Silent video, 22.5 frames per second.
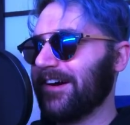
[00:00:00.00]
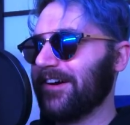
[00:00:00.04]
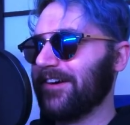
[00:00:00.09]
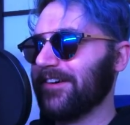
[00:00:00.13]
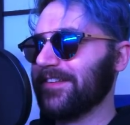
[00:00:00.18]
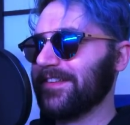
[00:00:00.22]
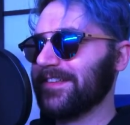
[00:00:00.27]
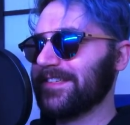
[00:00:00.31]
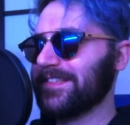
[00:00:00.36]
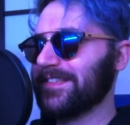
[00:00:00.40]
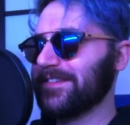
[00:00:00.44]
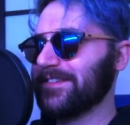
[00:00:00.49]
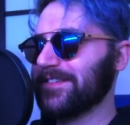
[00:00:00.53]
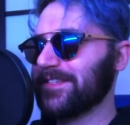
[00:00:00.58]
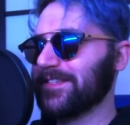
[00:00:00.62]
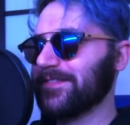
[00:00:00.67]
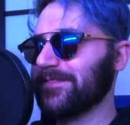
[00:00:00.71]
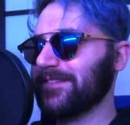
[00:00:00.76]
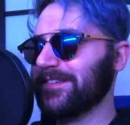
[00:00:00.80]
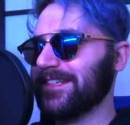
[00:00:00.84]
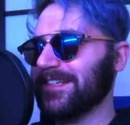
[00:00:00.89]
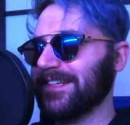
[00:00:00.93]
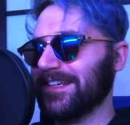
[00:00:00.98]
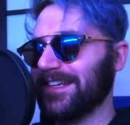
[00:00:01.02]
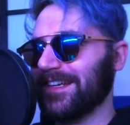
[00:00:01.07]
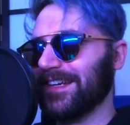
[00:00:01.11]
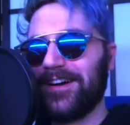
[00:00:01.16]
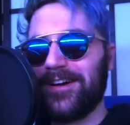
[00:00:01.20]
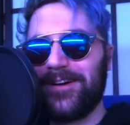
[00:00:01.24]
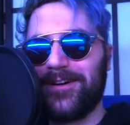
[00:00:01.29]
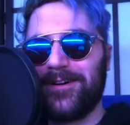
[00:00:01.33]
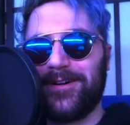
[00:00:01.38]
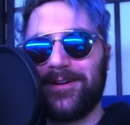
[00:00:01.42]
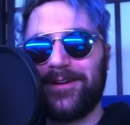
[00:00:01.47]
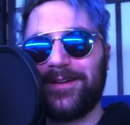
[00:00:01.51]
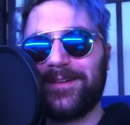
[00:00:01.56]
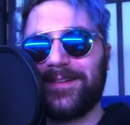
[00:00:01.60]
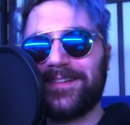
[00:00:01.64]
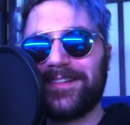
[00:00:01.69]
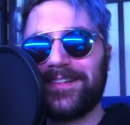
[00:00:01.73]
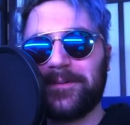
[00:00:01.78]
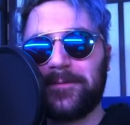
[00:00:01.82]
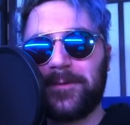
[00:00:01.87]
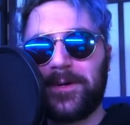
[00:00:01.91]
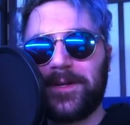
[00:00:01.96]
Oh, that's so sweet.
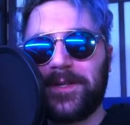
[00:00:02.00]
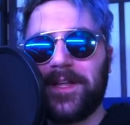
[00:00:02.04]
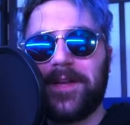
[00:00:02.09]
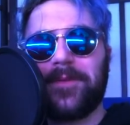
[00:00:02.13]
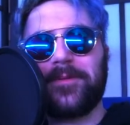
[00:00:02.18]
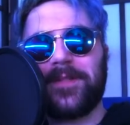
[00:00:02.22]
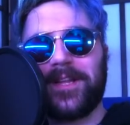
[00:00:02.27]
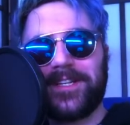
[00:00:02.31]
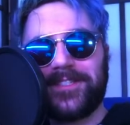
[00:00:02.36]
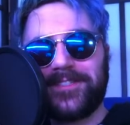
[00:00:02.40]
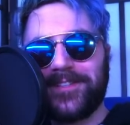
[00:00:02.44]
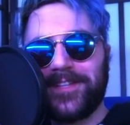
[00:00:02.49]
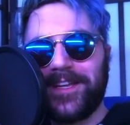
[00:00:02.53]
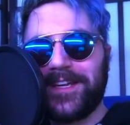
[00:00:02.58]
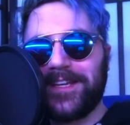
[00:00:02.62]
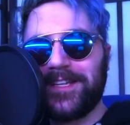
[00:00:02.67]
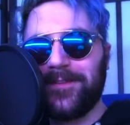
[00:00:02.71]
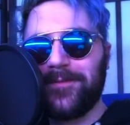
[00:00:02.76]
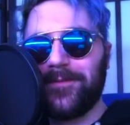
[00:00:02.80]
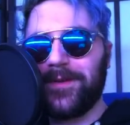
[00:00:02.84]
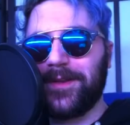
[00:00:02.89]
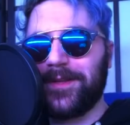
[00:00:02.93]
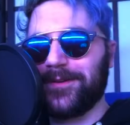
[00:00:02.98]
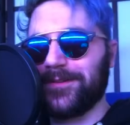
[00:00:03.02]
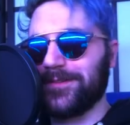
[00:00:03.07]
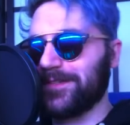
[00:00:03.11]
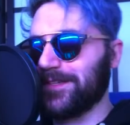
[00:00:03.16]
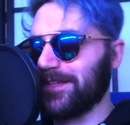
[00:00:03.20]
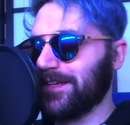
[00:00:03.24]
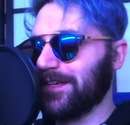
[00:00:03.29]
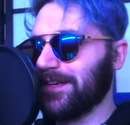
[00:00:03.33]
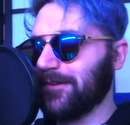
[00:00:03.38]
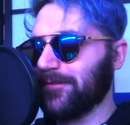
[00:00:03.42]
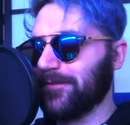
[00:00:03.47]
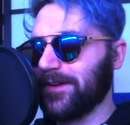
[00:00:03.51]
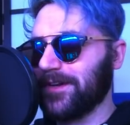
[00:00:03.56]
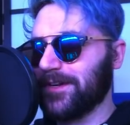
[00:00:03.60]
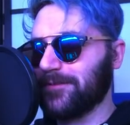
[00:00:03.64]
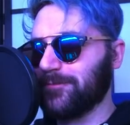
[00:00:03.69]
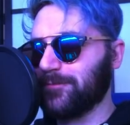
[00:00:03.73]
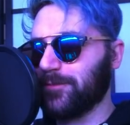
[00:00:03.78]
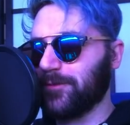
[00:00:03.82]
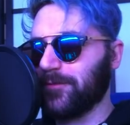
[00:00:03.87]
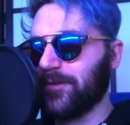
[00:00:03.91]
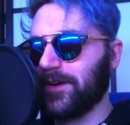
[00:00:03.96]
Oh, well, I'm glad you're liking the videos. And if I
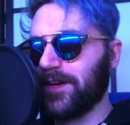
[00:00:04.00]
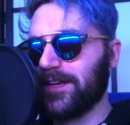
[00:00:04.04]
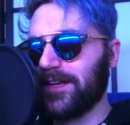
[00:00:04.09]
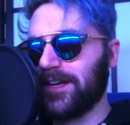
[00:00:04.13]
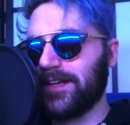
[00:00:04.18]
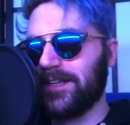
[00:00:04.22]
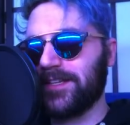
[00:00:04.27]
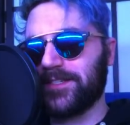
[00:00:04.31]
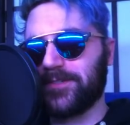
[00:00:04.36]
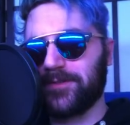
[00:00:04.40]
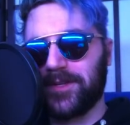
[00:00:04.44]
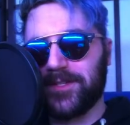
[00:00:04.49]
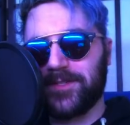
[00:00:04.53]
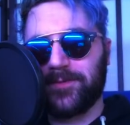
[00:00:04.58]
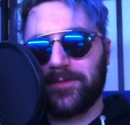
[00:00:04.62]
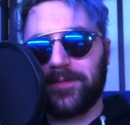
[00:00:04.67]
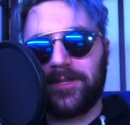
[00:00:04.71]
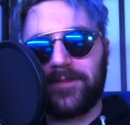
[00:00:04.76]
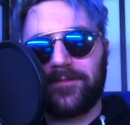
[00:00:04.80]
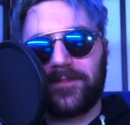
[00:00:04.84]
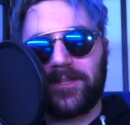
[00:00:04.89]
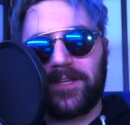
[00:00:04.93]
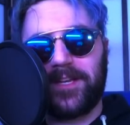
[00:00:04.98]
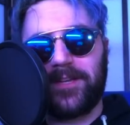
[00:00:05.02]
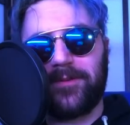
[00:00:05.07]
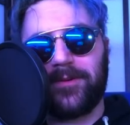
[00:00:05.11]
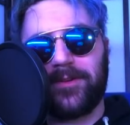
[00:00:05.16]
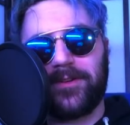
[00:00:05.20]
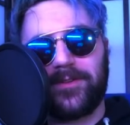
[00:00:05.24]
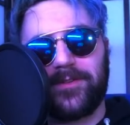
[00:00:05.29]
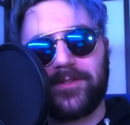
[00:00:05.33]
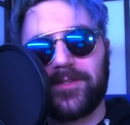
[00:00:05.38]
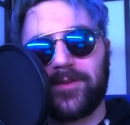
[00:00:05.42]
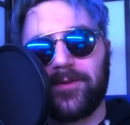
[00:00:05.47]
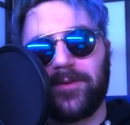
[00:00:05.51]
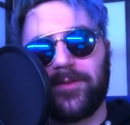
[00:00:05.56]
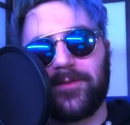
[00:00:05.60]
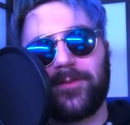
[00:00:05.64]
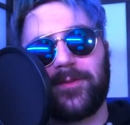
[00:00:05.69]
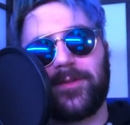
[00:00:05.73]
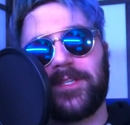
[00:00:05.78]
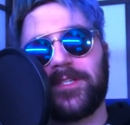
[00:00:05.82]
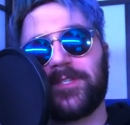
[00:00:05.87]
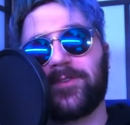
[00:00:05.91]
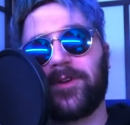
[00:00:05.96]
can provide any stress relief to anyone who's going
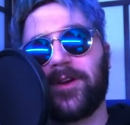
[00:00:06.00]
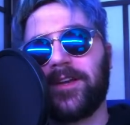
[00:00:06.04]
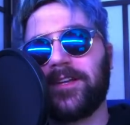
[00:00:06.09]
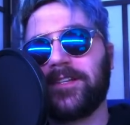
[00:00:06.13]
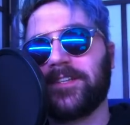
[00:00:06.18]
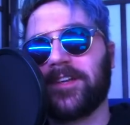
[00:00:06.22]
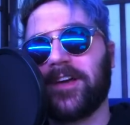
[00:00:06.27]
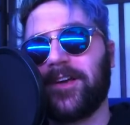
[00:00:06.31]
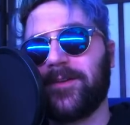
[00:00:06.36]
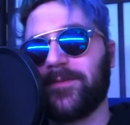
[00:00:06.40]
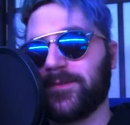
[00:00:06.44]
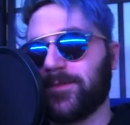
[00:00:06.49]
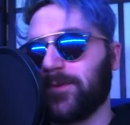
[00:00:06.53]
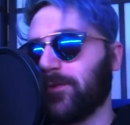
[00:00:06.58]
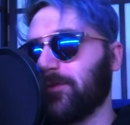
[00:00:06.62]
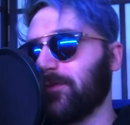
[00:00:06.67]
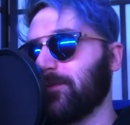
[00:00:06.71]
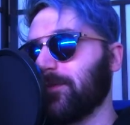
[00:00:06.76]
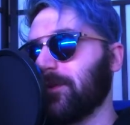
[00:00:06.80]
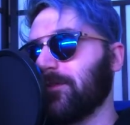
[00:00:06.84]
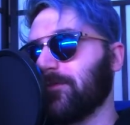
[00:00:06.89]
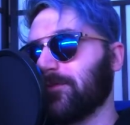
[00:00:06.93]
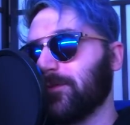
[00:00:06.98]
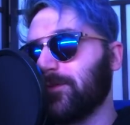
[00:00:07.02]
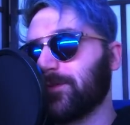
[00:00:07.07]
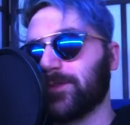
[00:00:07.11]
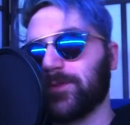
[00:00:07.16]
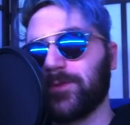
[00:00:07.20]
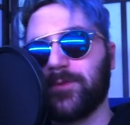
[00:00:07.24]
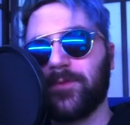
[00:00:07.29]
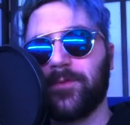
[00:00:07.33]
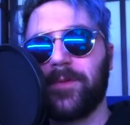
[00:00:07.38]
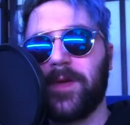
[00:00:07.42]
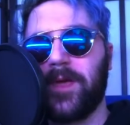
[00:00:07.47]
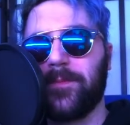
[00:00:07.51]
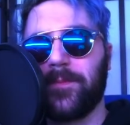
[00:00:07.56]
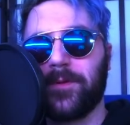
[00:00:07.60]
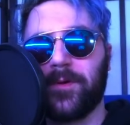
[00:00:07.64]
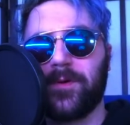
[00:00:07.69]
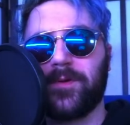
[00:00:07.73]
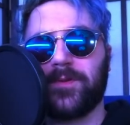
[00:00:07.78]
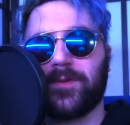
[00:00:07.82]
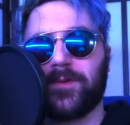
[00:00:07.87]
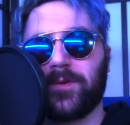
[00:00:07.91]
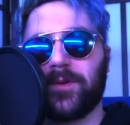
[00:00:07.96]
through these trying times, whether it be for school
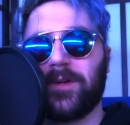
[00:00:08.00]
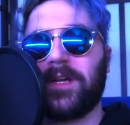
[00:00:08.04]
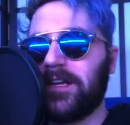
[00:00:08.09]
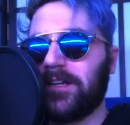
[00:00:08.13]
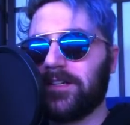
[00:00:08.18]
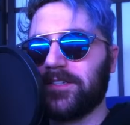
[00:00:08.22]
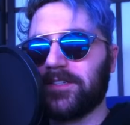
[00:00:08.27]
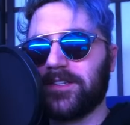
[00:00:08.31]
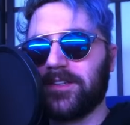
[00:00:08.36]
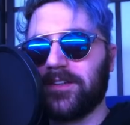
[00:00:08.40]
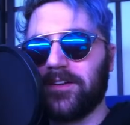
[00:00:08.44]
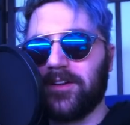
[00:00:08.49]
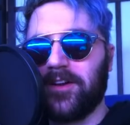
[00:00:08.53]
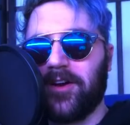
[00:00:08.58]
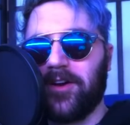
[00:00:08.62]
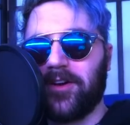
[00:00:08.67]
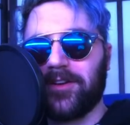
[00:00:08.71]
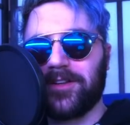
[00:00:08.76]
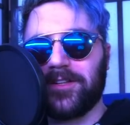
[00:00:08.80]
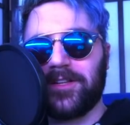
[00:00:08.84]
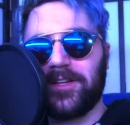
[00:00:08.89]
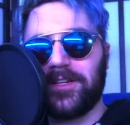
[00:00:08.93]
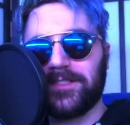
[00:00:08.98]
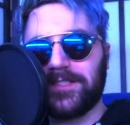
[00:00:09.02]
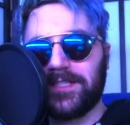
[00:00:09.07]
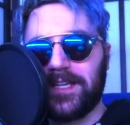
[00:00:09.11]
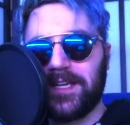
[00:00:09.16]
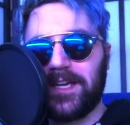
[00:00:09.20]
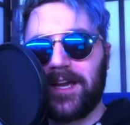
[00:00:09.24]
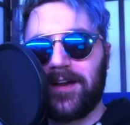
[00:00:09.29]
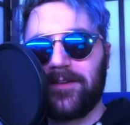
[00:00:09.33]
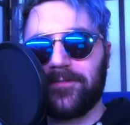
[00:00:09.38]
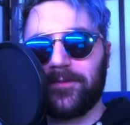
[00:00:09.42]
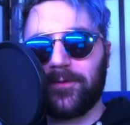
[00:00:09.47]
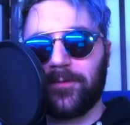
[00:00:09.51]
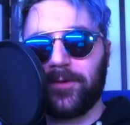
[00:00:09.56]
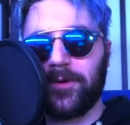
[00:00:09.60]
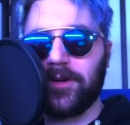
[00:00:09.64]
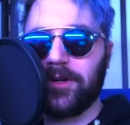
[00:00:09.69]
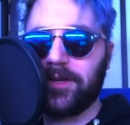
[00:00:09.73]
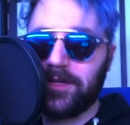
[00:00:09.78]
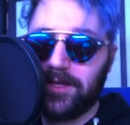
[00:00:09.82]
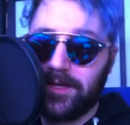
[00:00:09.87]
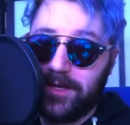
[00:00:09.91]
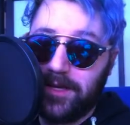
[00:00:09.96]
papers or just a hard long day after
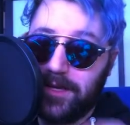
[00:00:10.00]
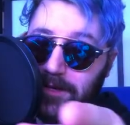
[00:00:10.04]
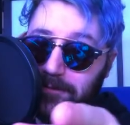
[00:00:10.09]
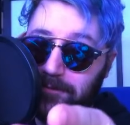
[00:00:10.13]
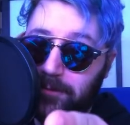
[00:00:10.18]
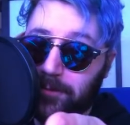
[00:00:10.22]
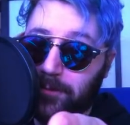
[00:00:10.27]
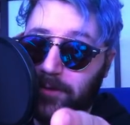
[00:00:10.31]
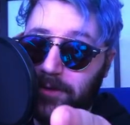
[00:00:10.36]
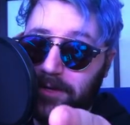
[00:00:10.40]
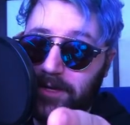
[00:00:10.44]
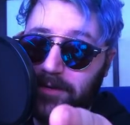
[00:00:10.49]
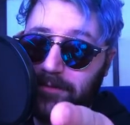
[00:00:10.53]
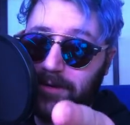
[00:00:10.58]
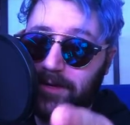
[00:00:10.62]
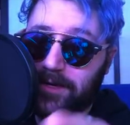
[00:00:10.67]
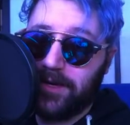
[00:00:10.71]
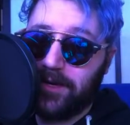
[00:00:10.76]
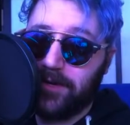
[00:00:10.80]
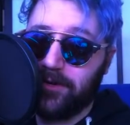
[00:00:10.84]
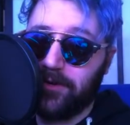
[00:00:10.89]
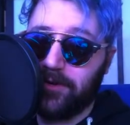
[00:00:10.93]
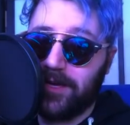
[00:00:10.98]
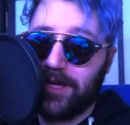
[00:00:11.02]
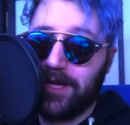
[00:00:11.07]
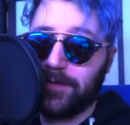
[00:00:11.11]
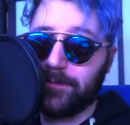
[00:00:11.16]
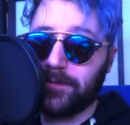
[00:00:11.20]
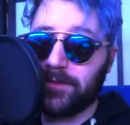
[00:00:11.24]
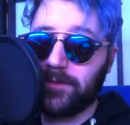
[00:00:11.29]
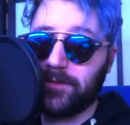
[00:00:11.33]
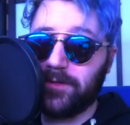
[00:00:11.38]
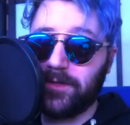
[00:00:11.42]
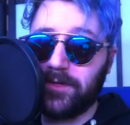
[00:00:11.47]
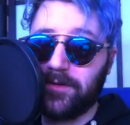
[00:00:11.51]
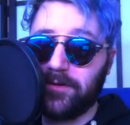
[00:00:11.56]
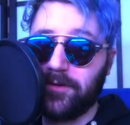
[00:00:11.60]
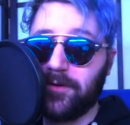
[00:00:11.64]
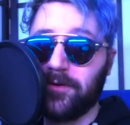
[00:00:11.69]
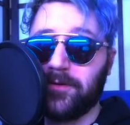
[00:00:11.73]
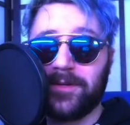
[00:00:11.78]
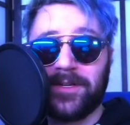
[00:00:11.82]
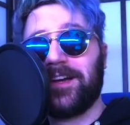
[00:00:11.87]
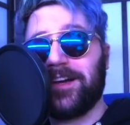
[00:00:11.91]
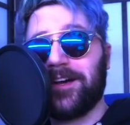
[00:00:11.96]
work, and if you're working right now, you're an absolute
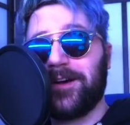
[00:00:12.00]
hero.